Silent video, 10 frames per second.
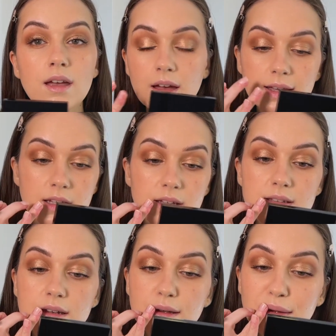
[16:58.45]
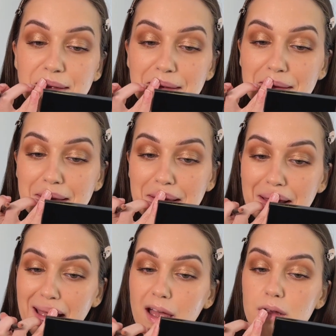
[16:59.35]
I did
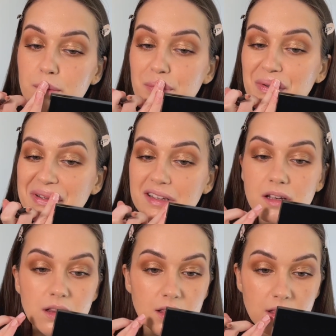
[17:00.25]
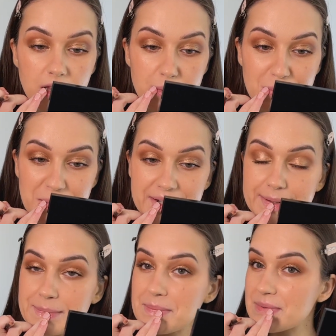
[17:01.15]
put lip
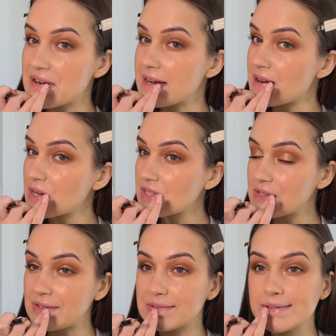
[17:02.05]
balm prior to